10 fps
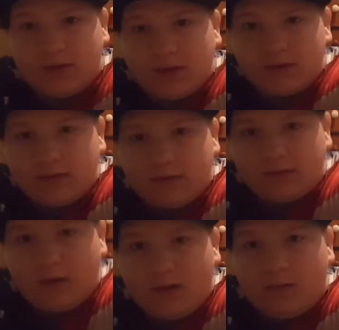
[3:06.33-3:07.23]
But,
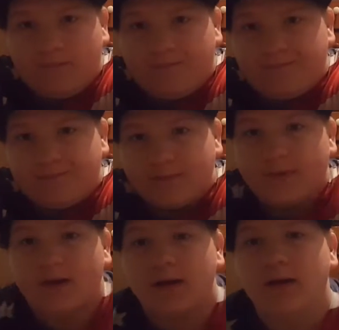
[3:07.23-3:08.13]
um.
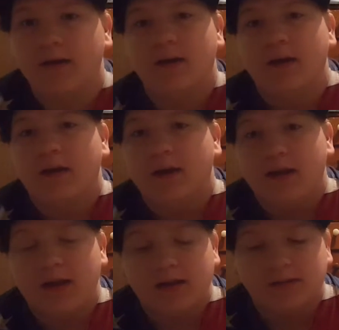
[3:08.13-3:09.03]

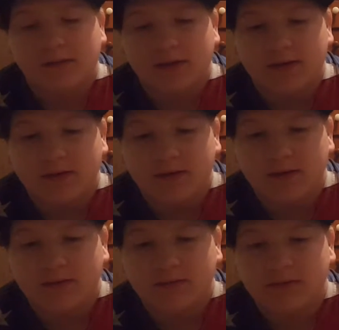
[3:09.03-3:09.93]
Yeah, and
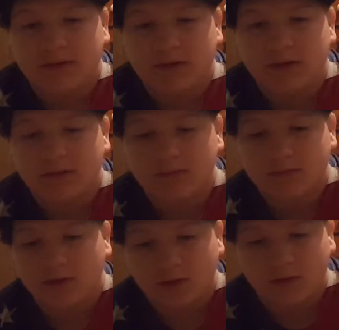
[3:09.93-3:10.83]
then we
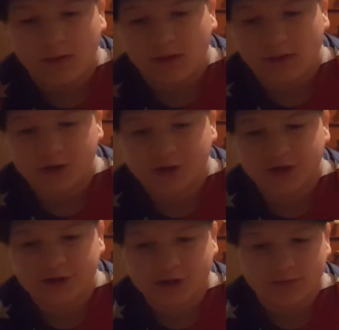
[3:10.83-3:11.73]
went on our way to Grand
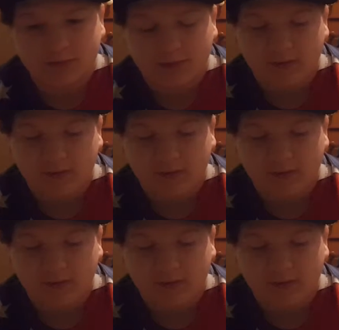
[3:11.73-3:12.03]
Junction.